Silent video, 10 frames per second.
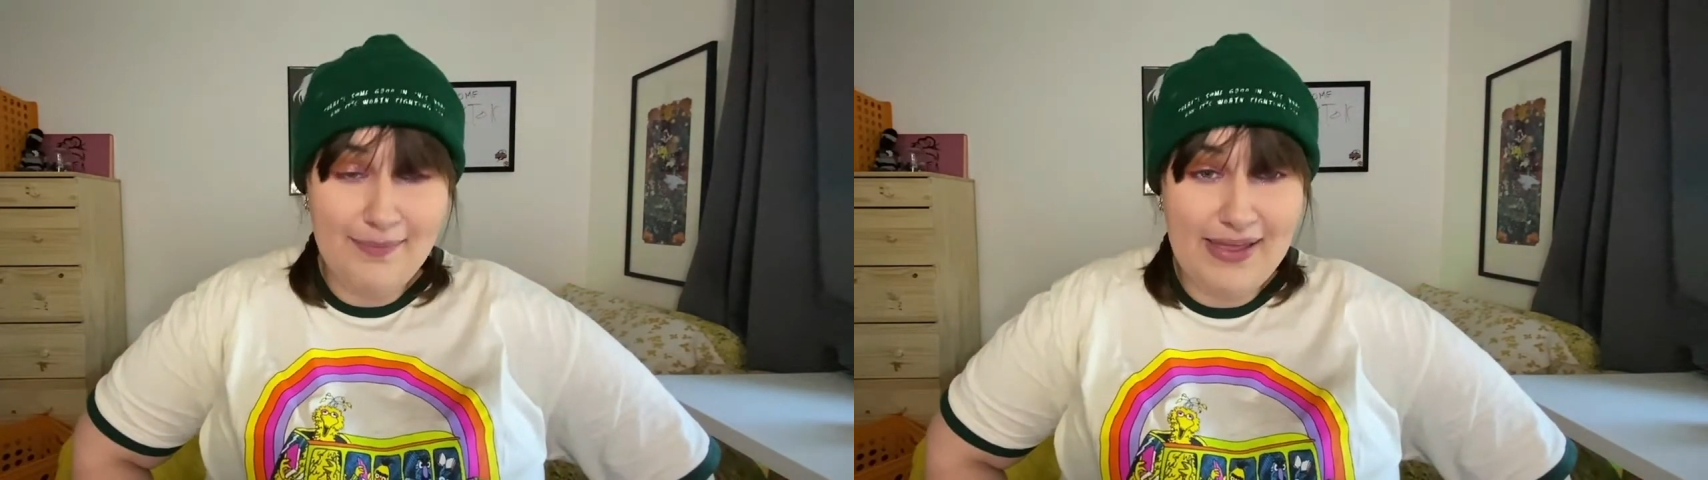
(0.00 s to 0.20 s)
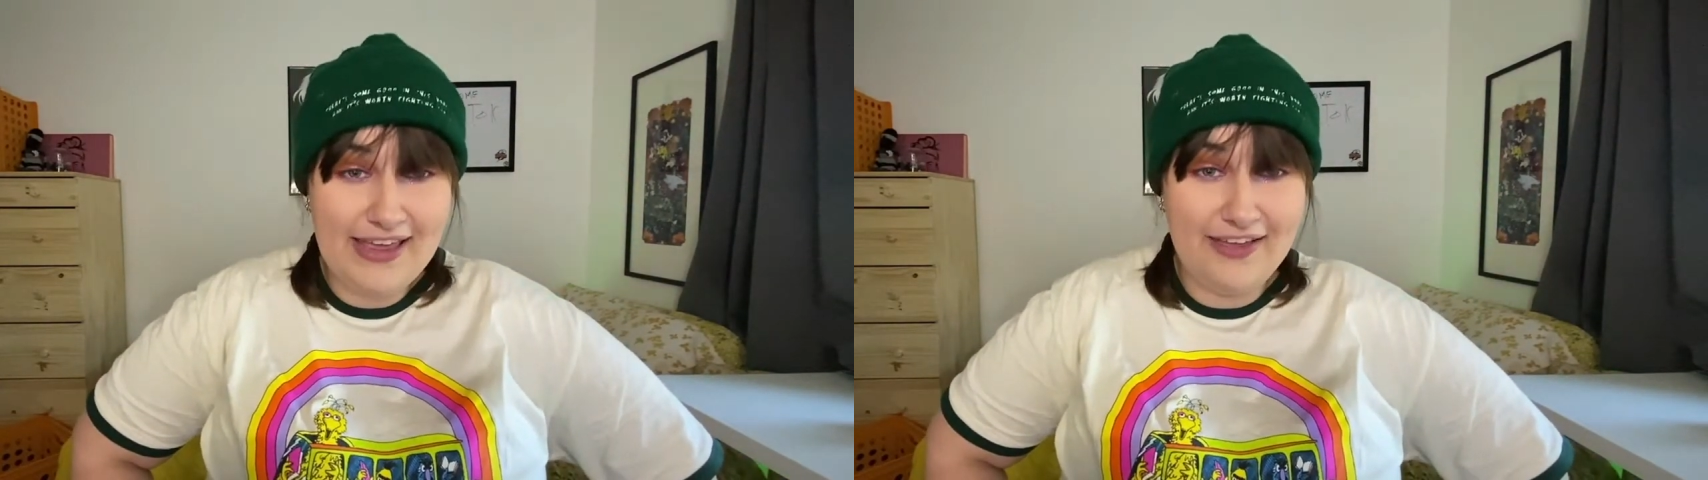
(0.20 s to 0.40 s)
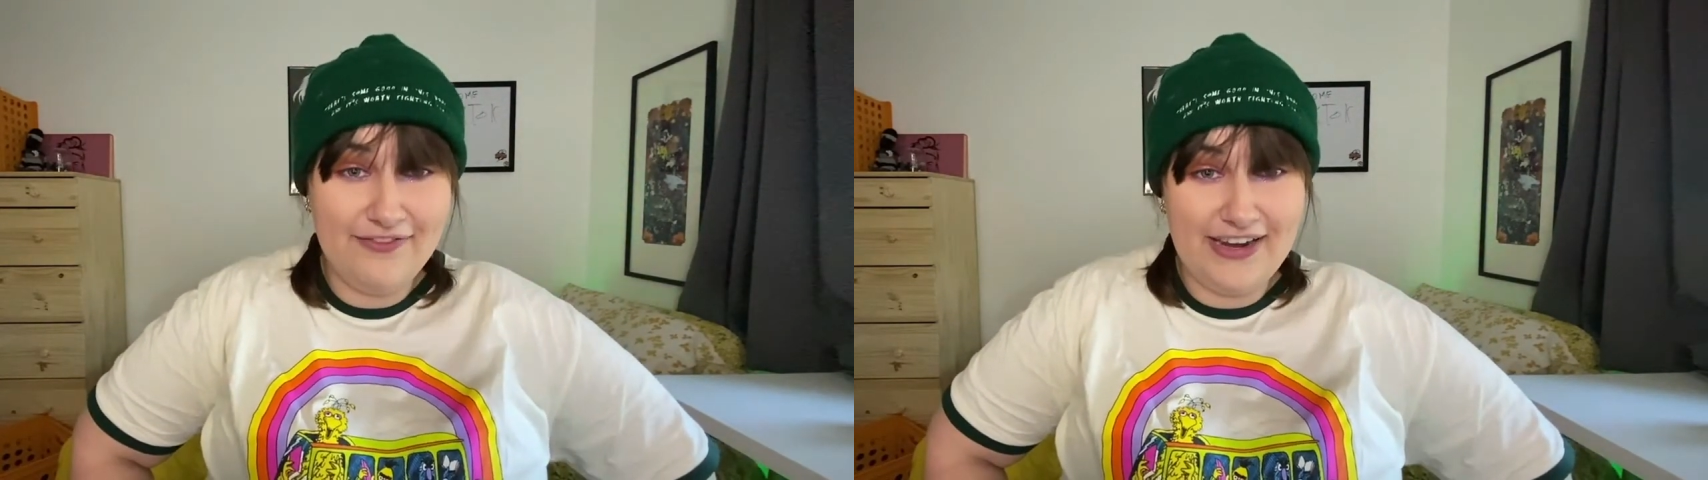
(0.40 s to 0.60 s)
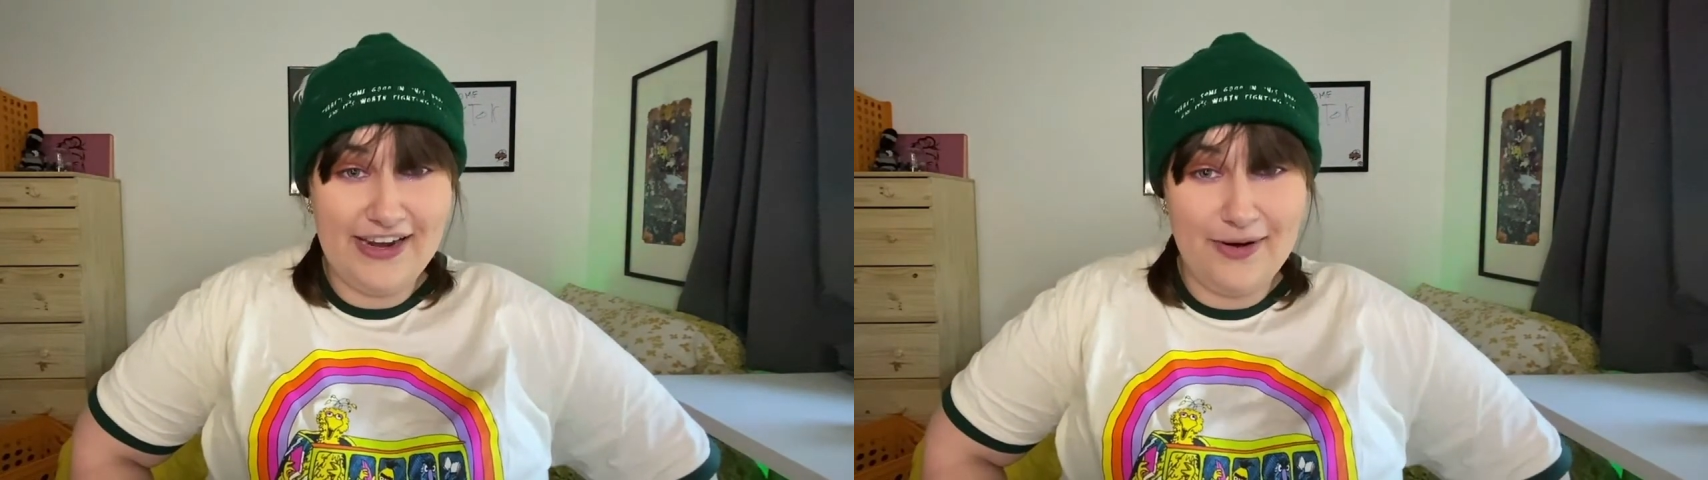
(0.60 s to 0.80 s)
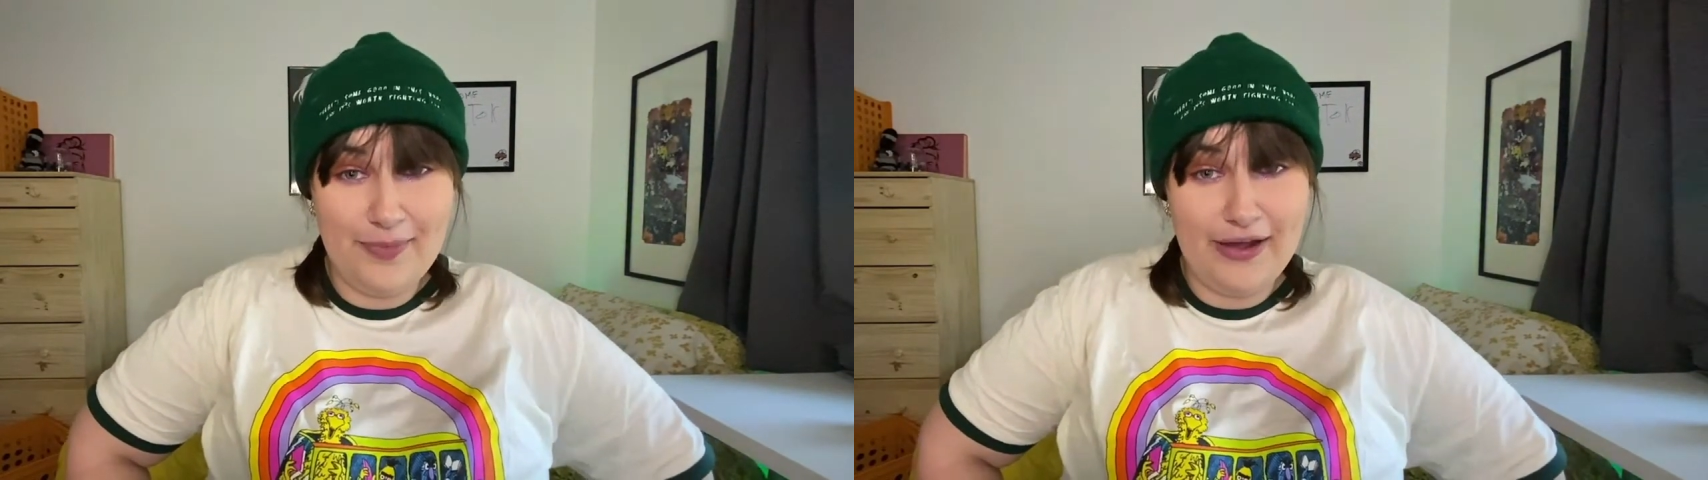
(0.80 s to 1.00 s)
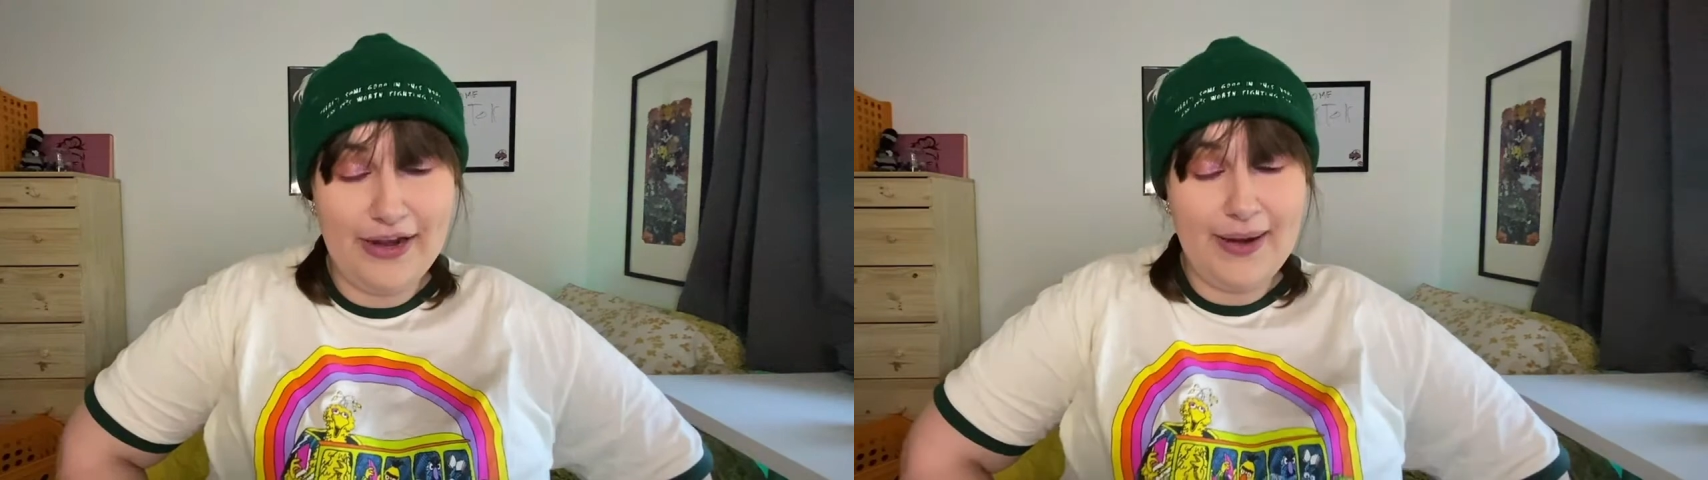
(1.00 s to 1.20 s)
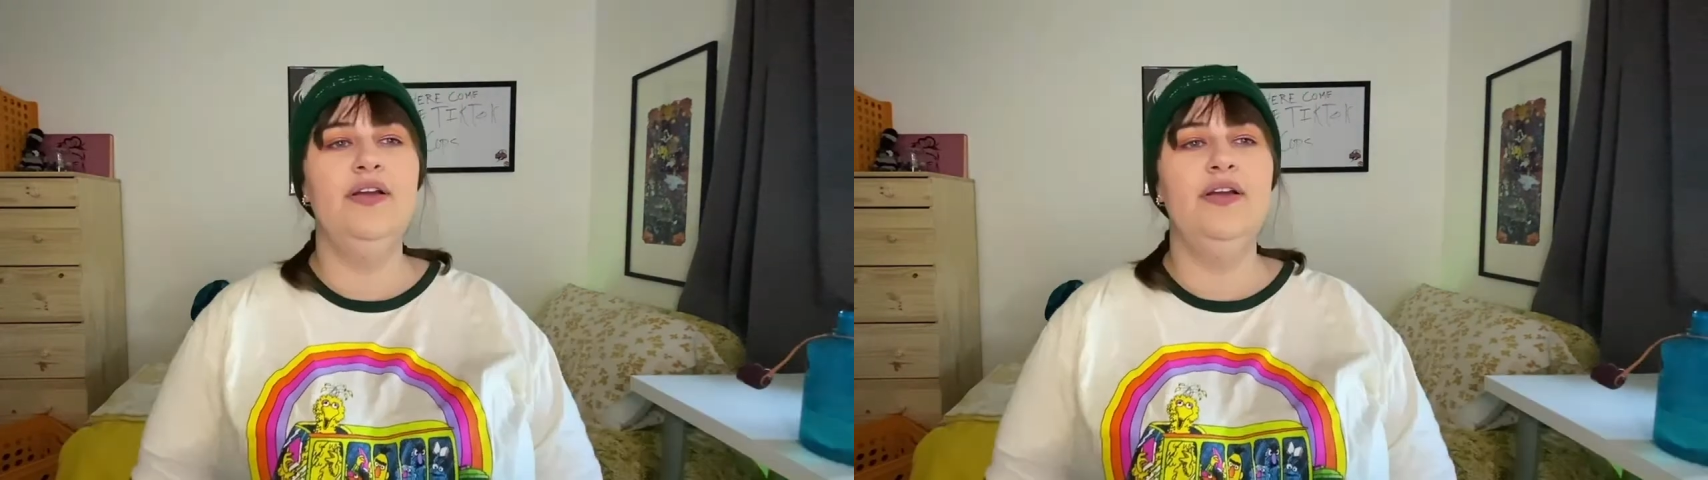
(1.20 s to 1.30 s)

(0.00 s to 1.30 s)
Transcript: making a video about it.